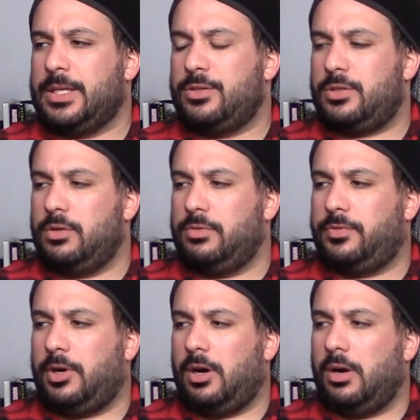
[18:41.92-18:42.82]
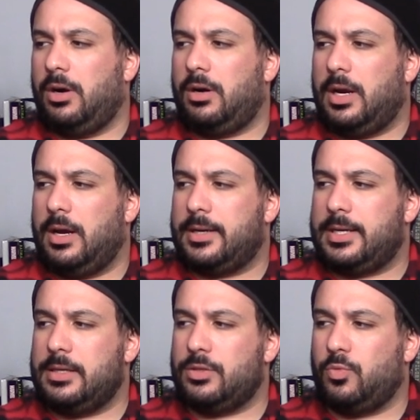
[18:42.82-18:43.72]
so far
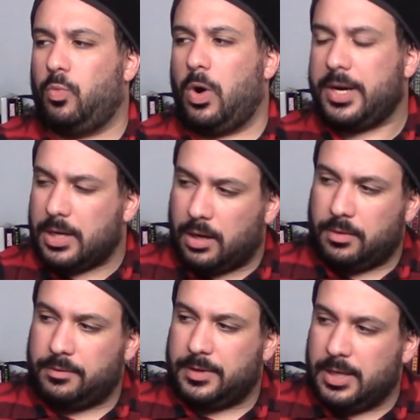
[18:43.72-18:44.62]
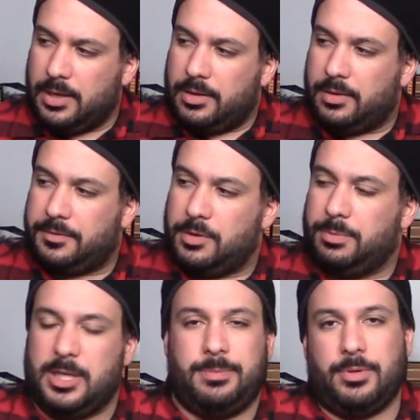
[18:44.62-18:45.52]
he is one of the few
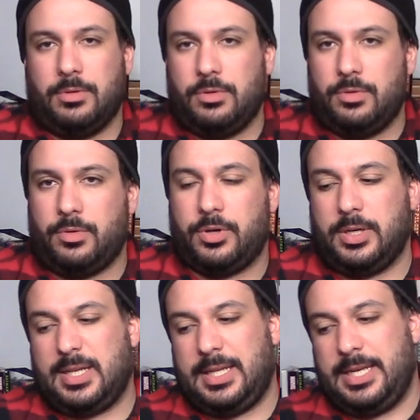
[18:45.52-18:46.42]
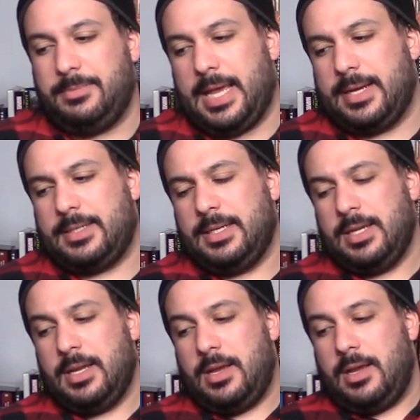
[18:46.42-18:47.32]
people who could claim that.
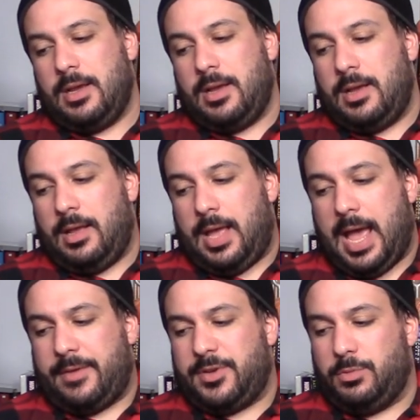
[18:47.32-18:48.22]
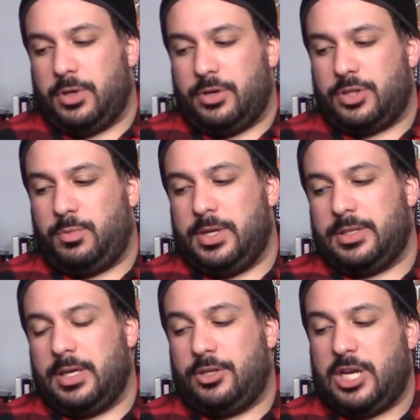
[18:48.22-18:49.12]
Afterwards
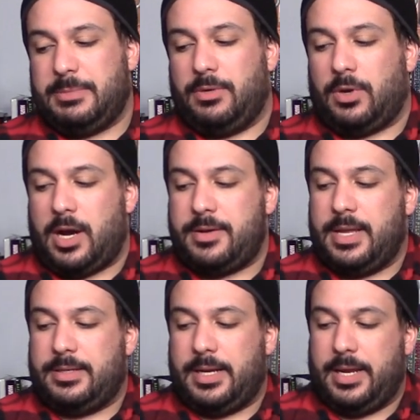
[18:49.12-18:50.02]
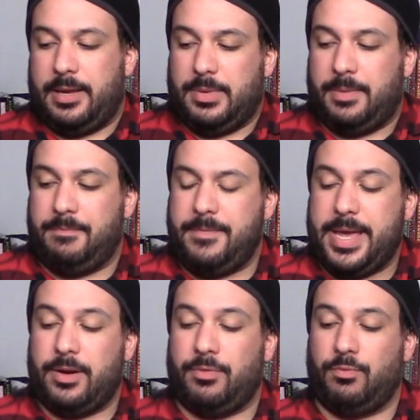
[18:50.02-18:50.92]
was Jamie Rahn. They did him
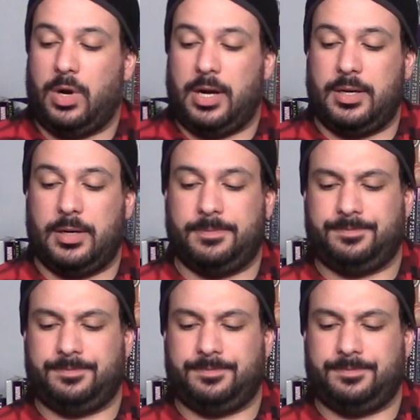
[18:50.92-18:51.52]
mid-run.